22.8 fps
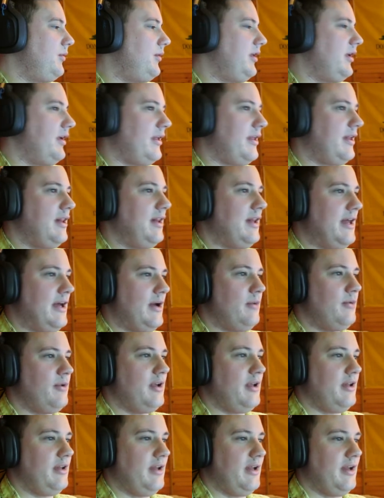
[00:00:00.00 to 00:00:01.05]
we need a
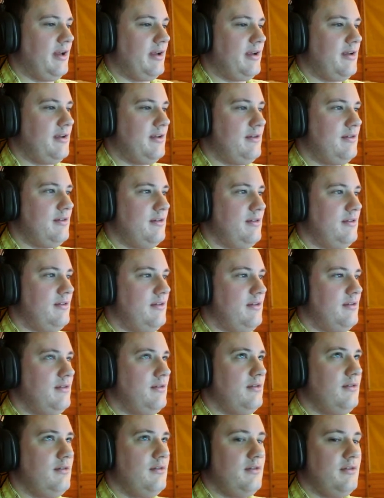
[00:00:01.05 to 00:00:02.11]
clown clinic.
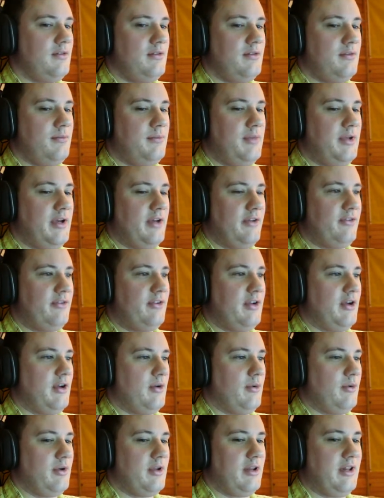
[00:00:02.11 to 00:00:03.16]
Because, you
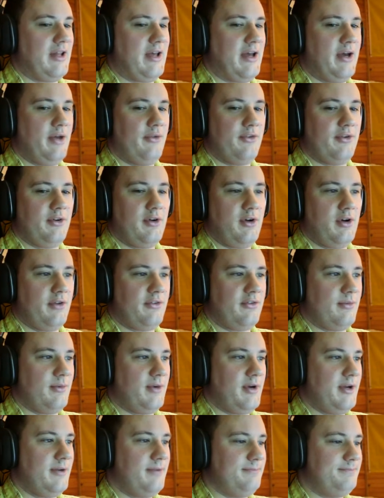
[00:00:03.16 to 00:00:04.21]
know, clowns are awesome,
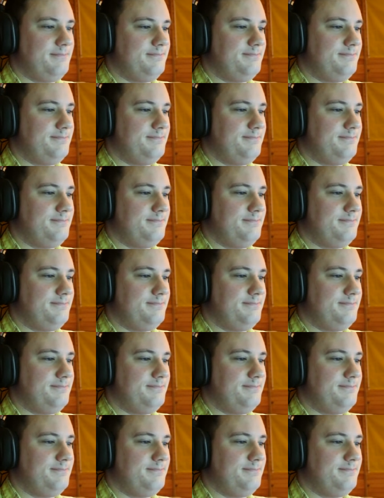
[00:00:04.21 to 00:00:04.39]
right?